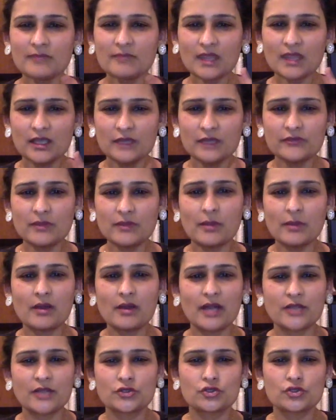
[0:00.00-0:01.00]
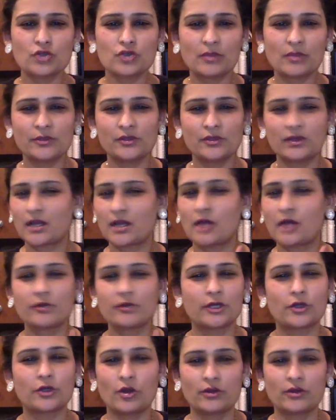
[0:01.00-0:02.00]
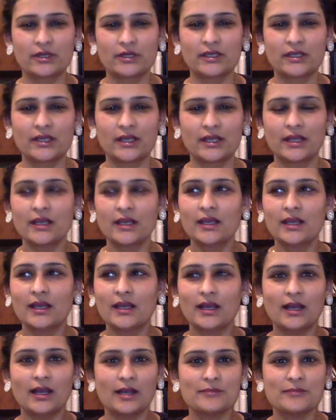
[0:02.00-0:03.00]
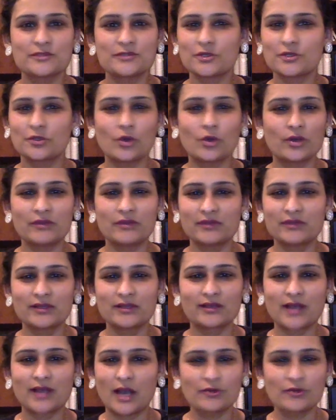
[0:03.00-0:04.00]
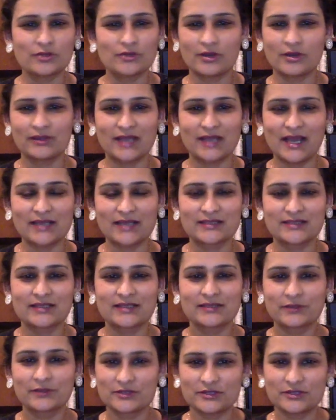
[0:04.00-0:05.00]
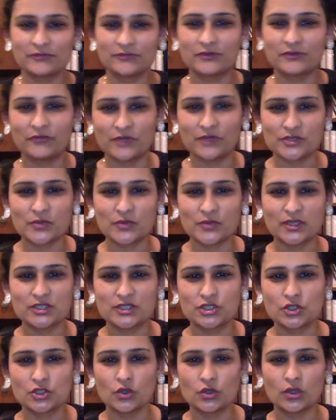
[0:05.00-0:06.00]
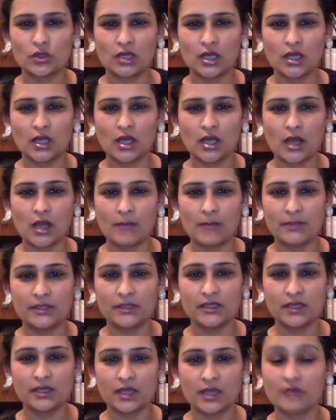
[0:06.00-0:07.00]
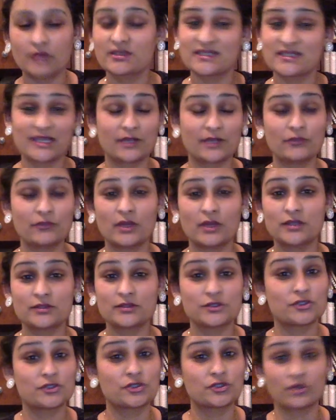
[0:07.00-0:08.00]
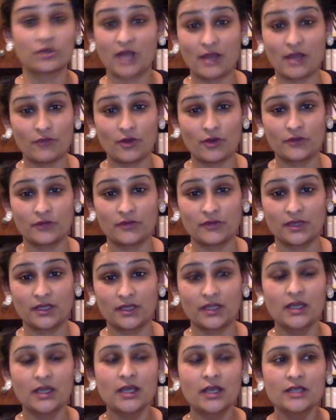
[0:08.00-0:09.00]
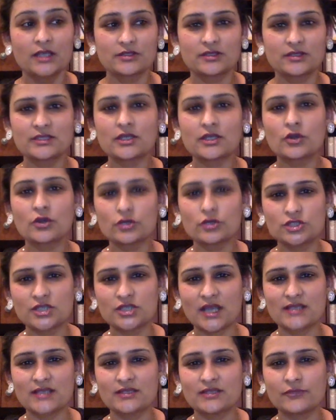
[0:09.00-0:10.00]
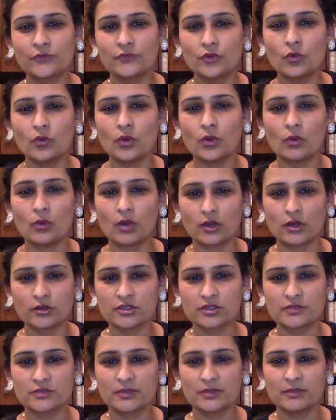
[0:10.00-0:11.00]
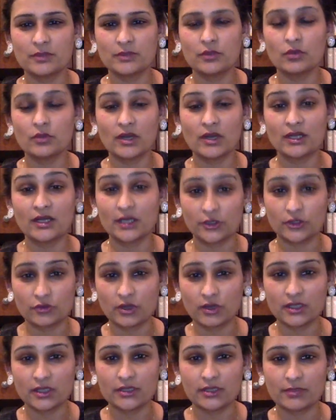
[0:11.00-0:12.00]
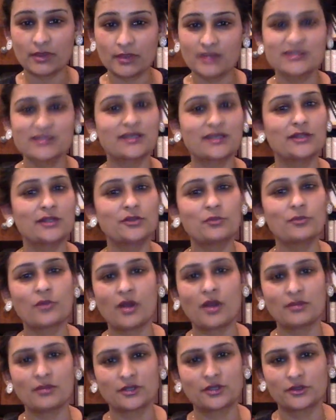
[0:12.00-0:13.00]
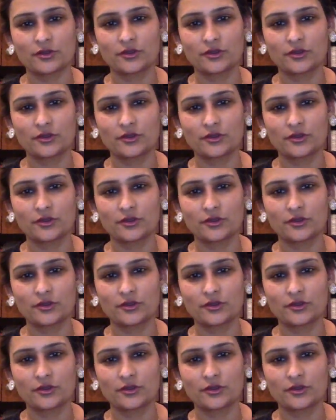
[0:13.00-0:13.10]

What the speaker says: if the amount had to show up in your account, it already did. So don't even count on that, because if the first one showed up in the account, the second one should have already. So there's a good chance if you were one of those people who had electronic deposit, you probably could